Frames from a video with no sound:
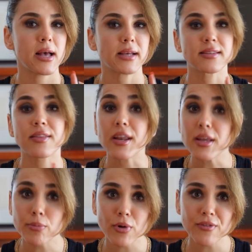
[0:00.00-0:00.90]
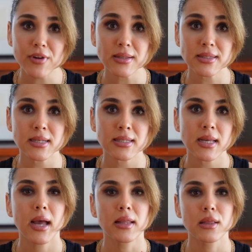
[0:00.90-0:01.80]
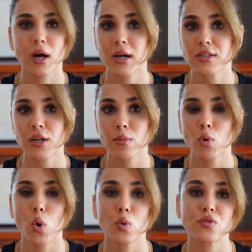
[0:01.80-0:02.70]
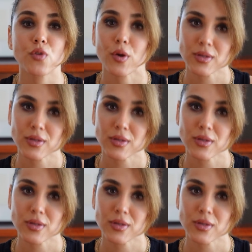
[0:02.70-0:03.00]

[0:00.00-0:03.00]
aesthetic preferences, and long-term goals for your